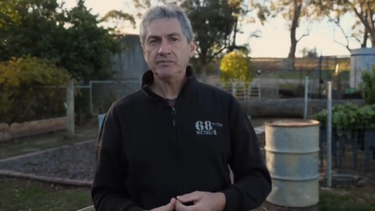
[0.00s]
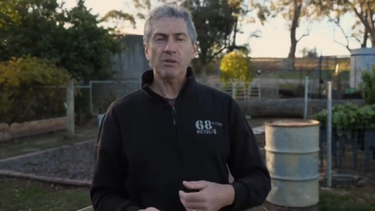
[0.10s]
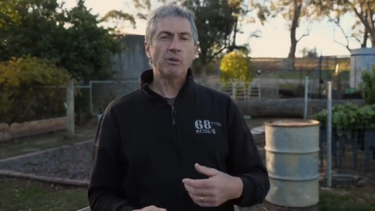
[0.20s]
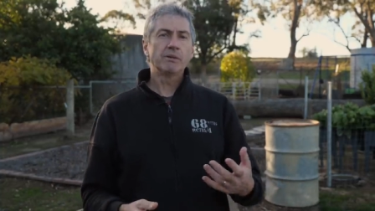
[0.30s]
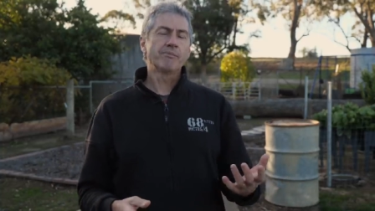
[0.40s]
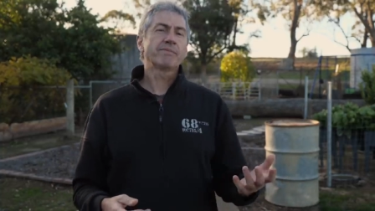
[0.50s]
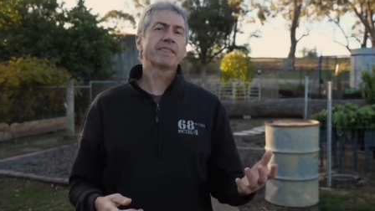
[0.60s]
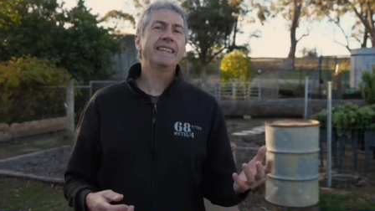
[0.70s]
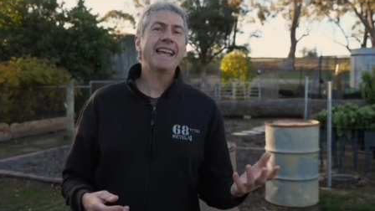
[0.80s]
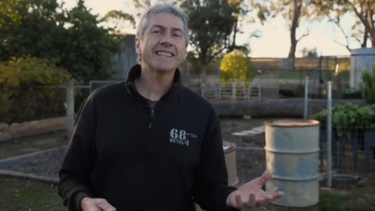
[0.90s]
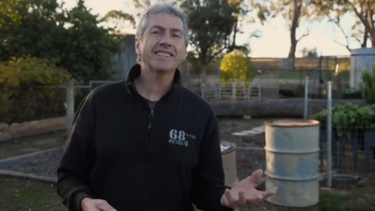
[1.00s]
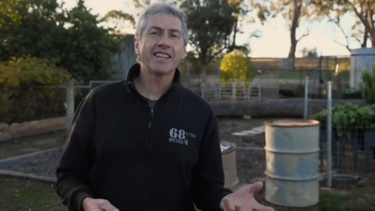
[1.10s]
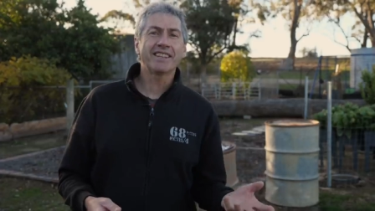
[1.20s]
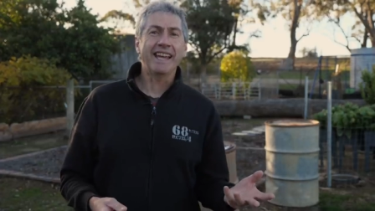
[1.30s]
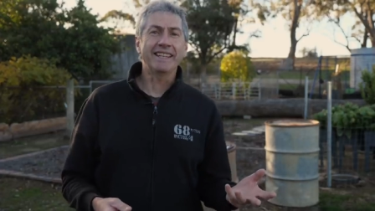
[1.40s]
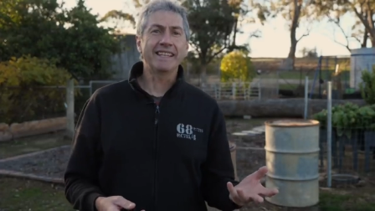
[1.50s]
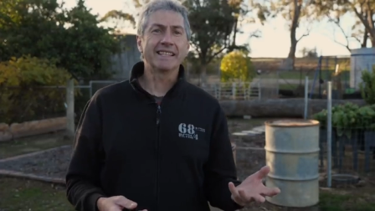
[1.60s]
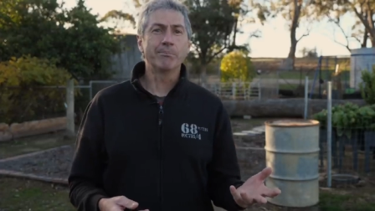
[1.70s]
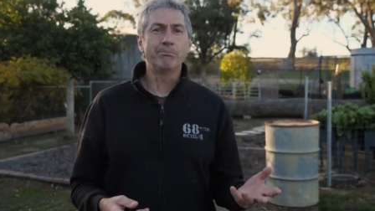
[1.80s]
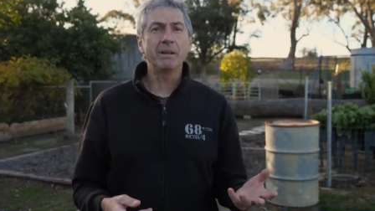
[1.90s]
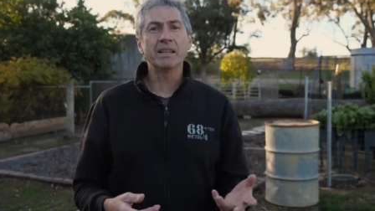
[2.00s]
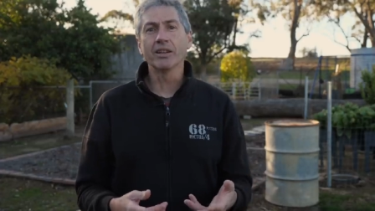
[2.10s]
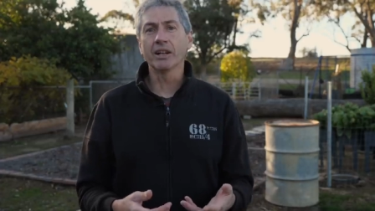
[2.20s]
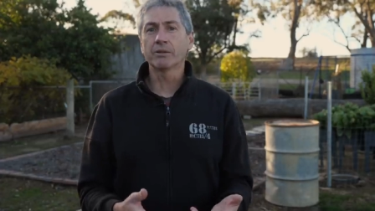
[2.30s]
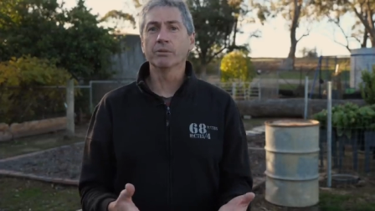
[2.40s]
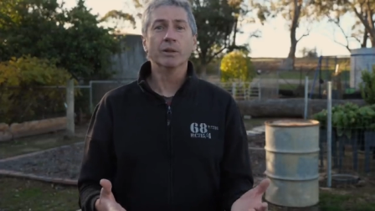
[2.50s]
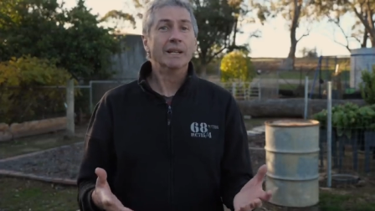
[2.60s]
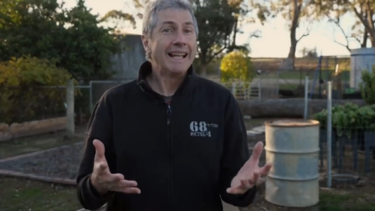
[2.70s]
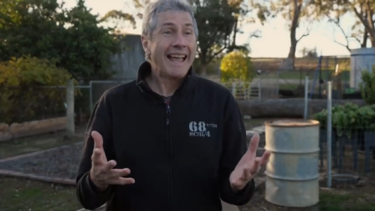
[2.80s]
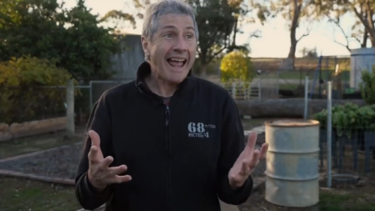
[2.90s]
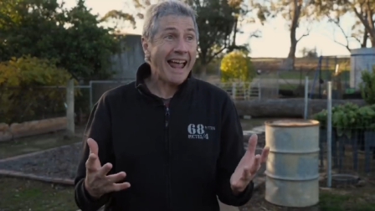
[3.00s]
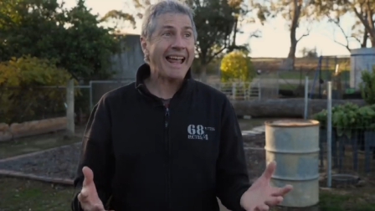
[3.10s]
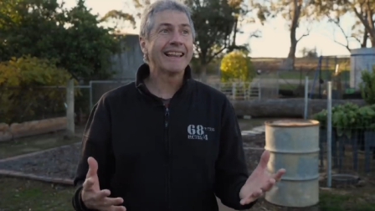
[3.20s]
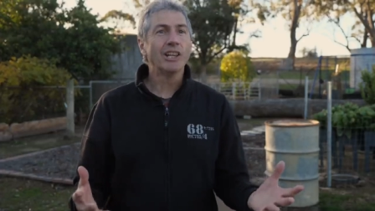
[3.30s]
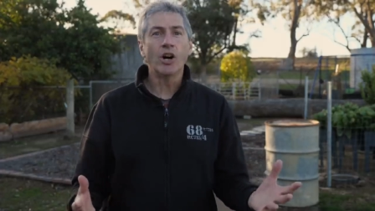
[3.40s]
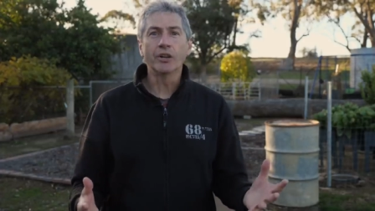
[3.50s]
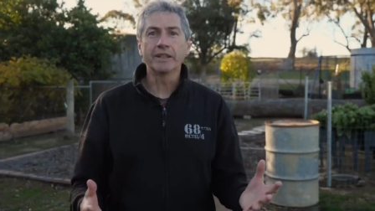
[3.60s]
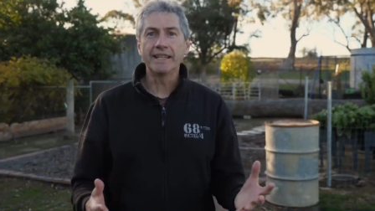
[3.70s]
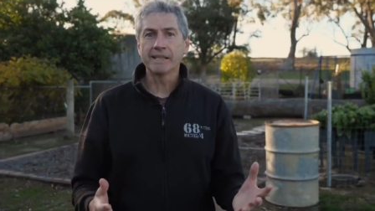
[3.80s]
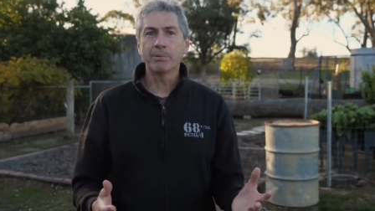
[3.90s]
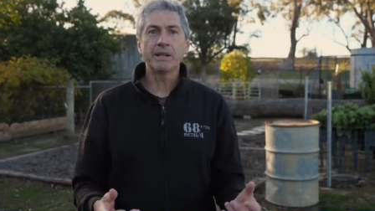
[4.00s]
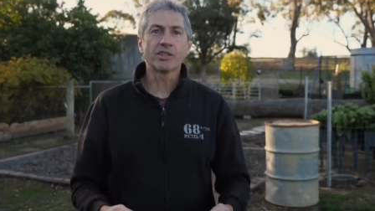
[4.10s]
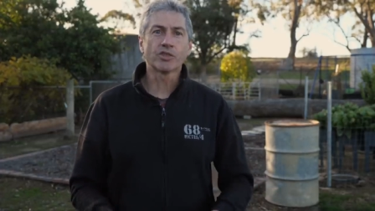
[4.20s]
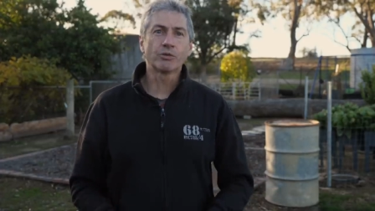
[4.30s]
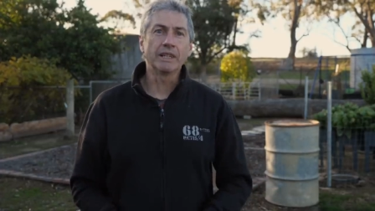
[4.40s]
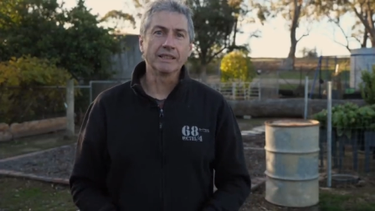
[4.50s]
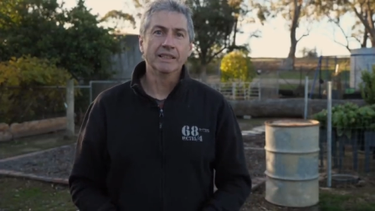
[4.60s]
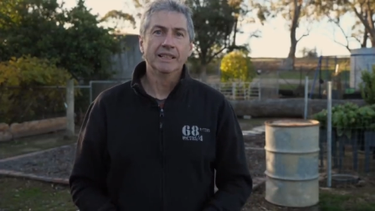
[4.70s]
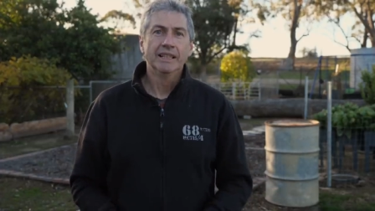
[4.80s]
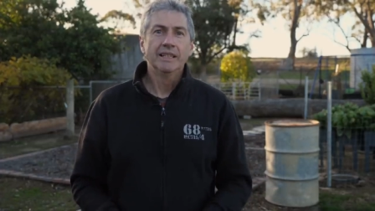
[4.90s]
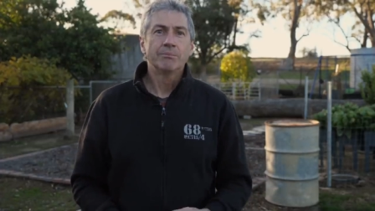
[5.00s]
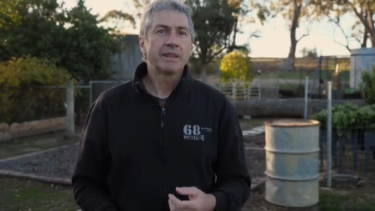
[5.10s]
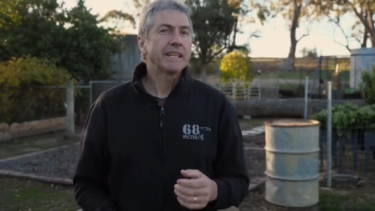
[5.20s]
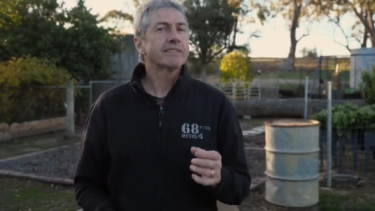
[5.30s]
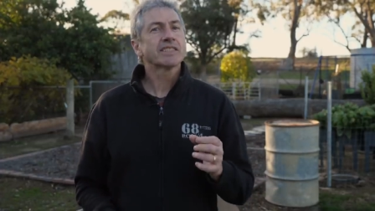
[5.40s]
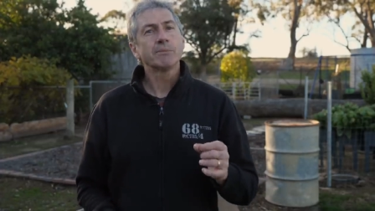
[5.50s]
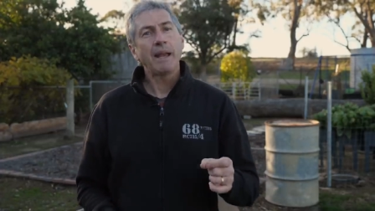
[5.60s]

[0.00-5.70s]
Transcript: Well, the answer to that is a bit like, well, how long is a piece of string, but there are some